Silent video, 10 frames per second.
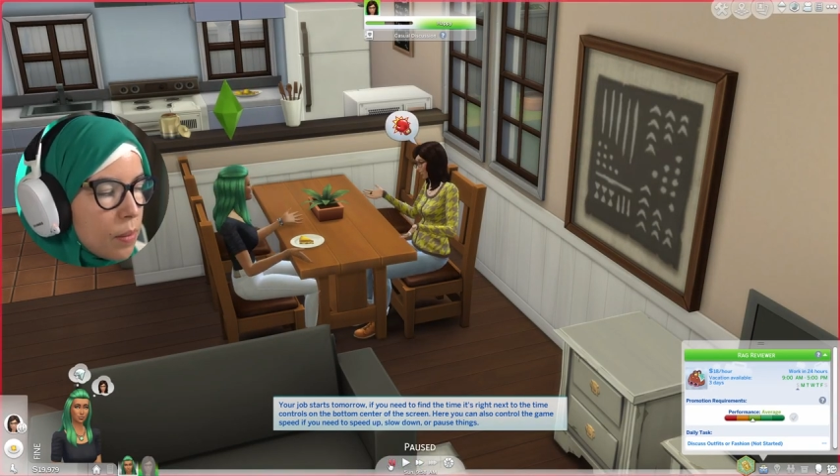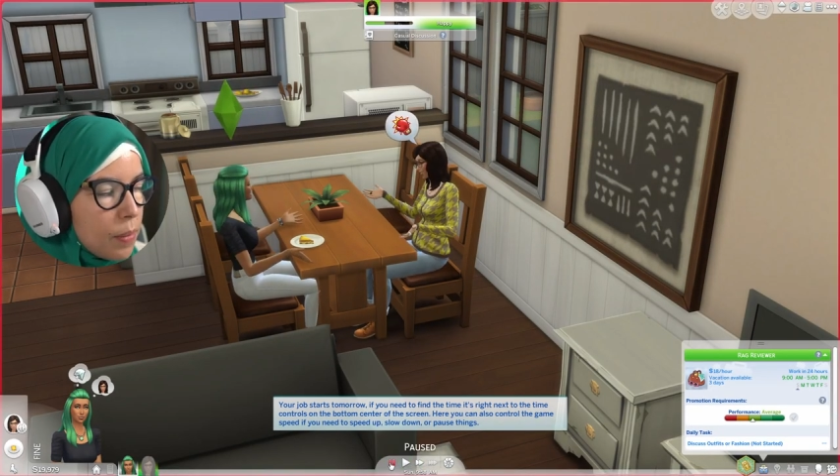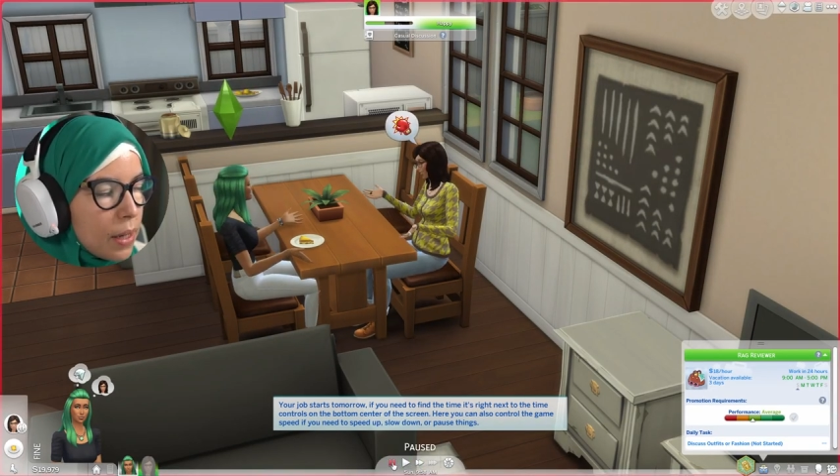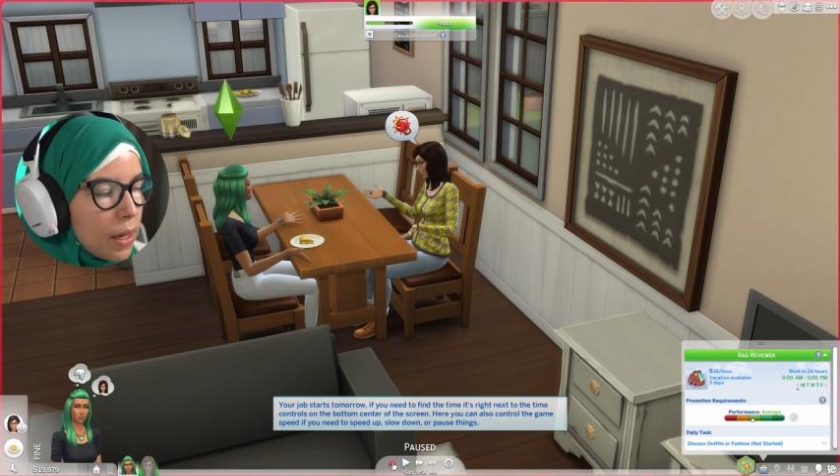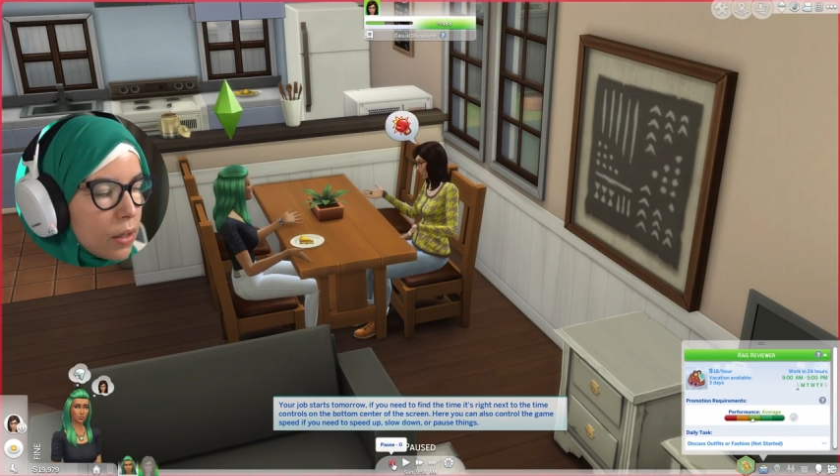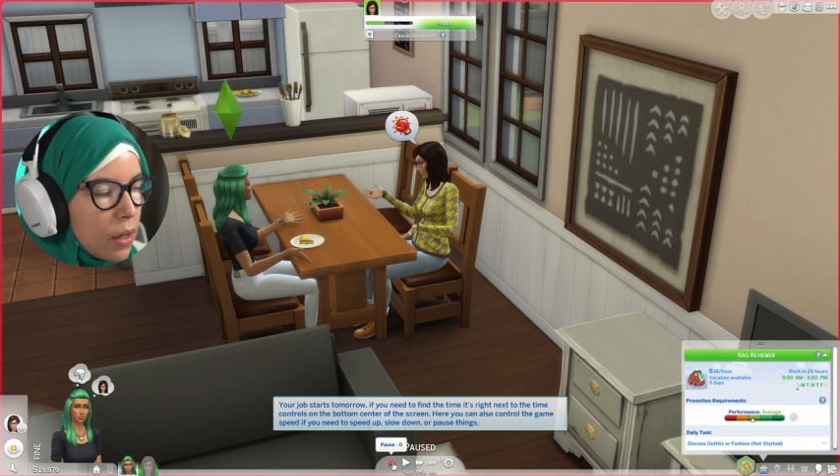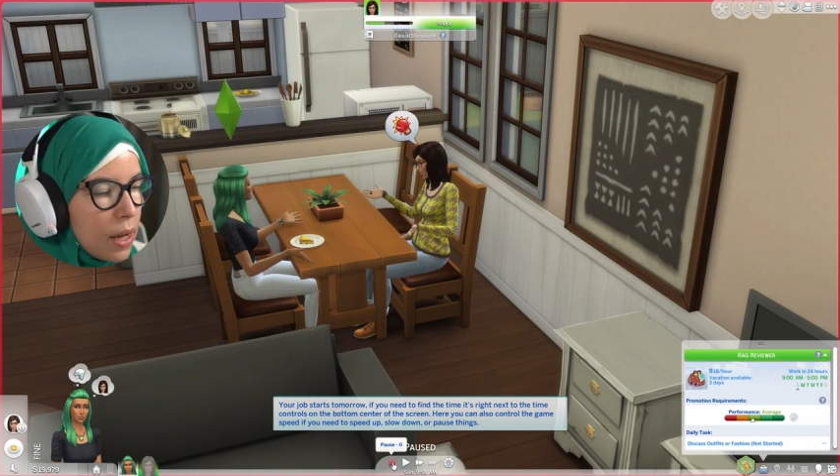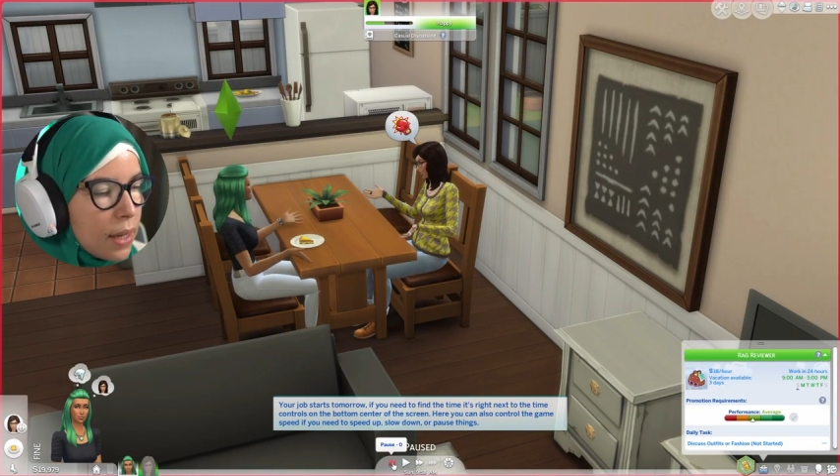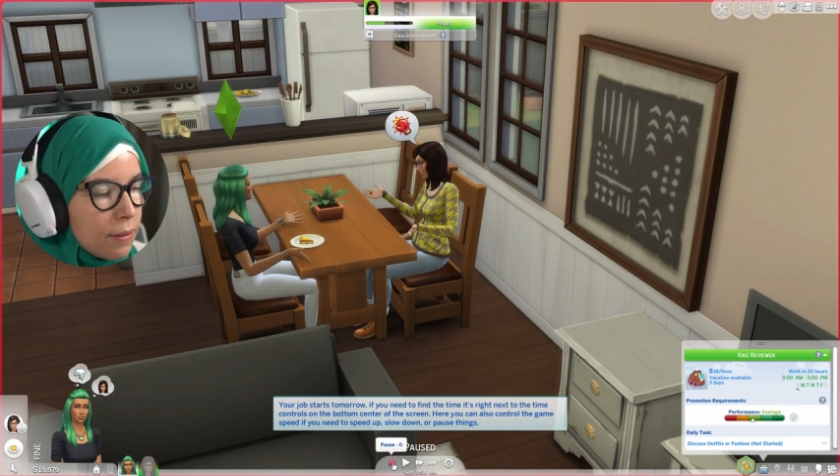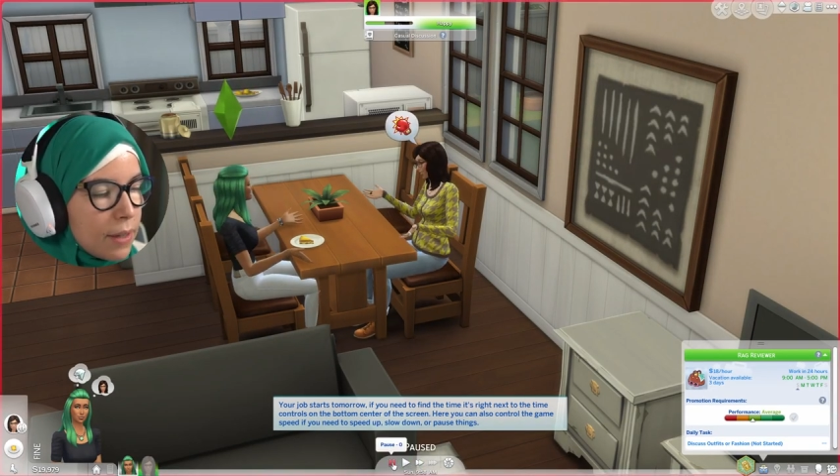but
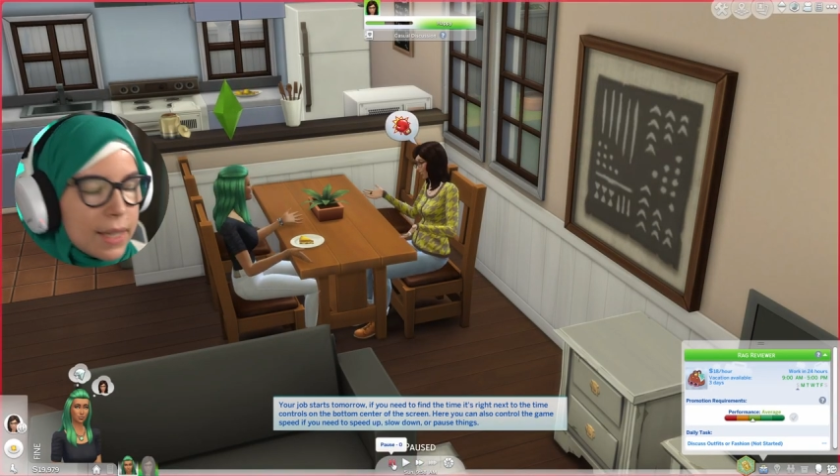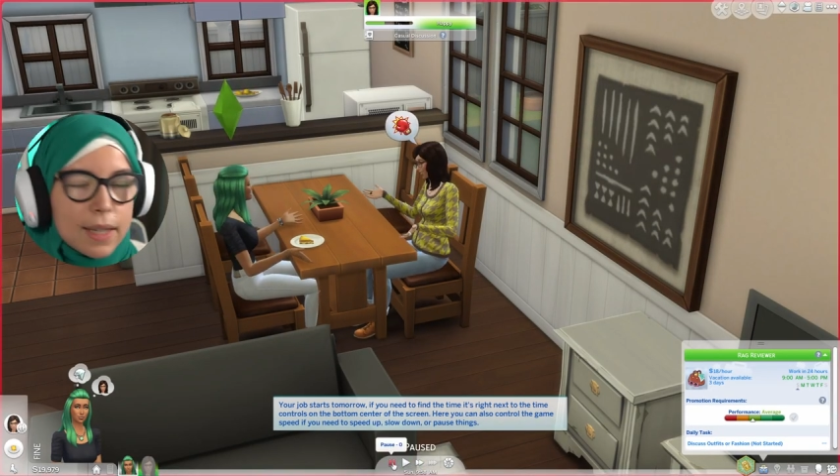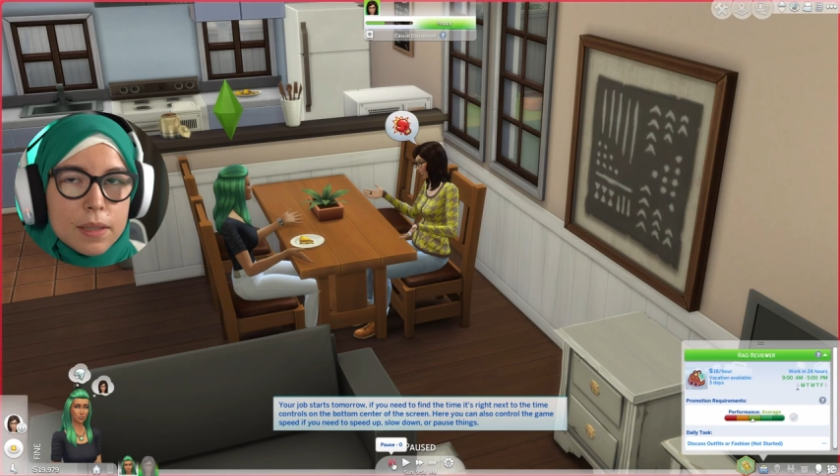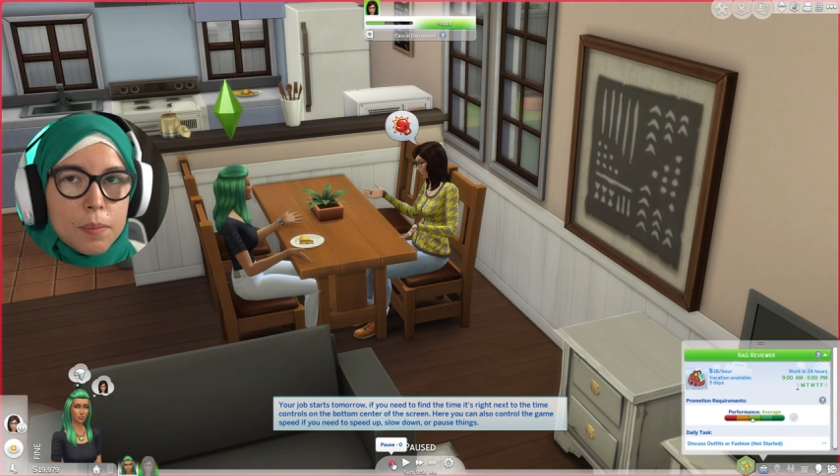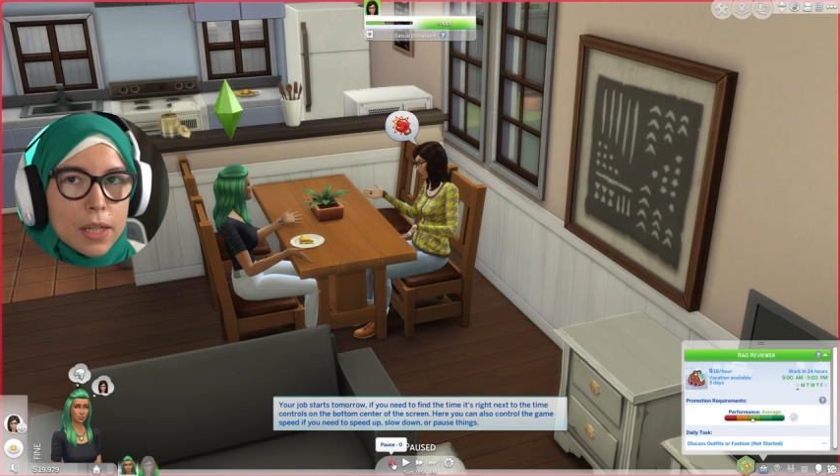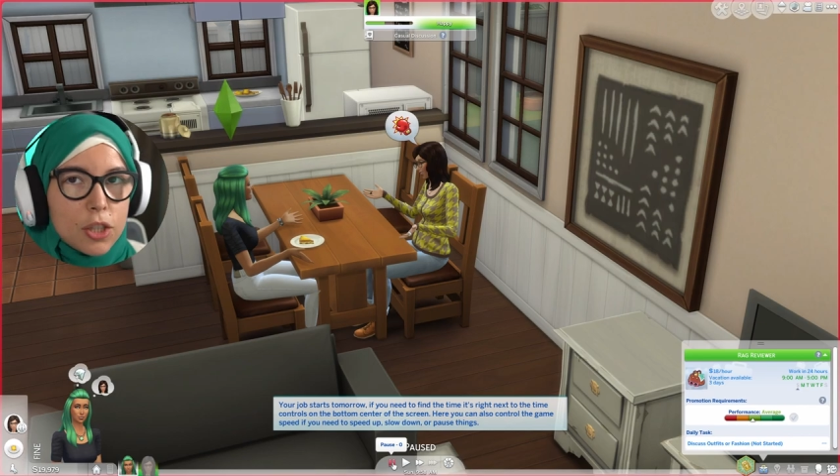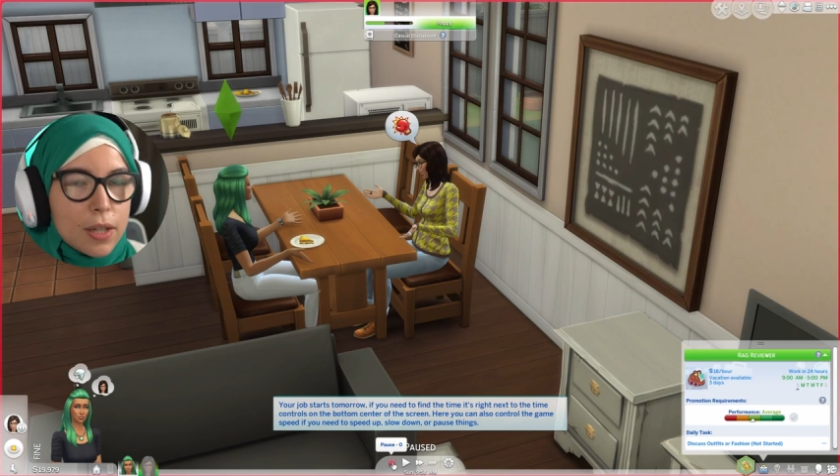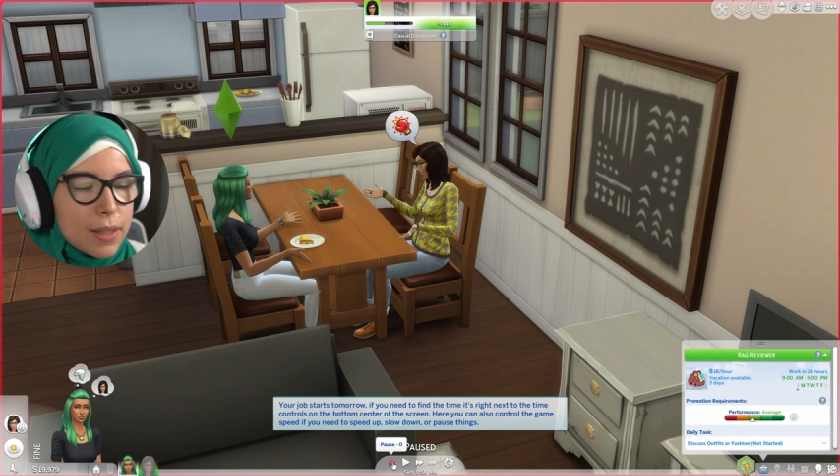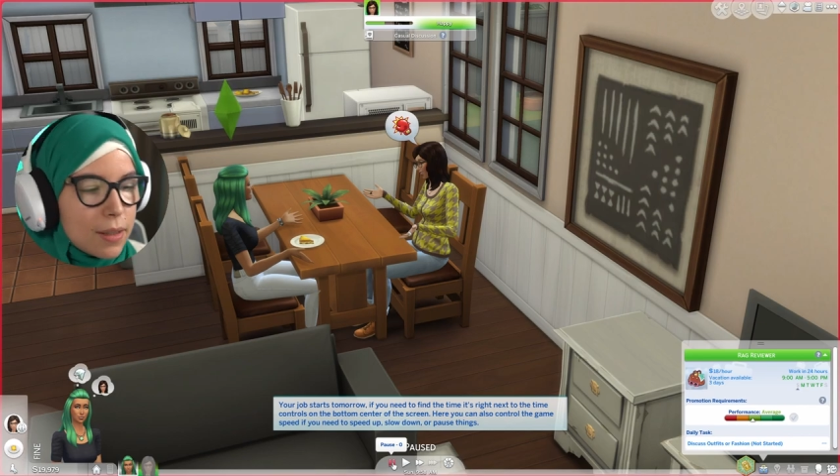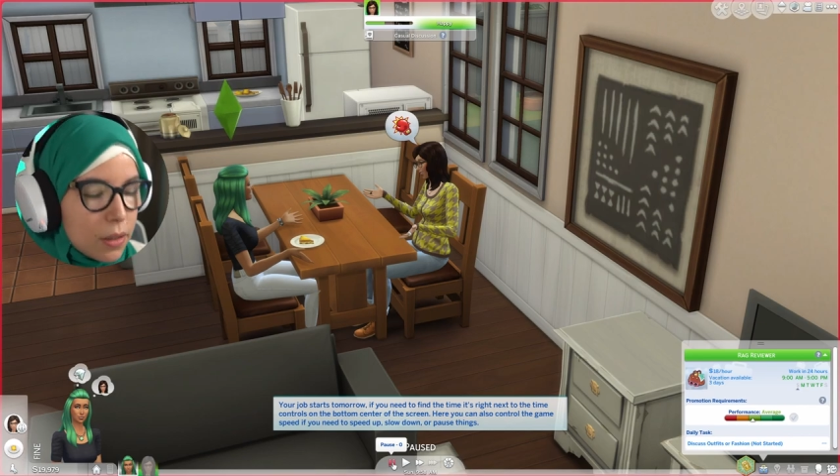I find it's much
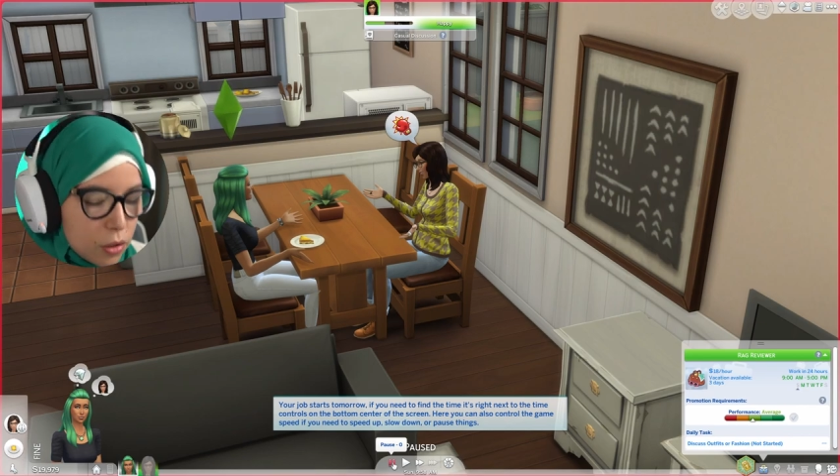nicer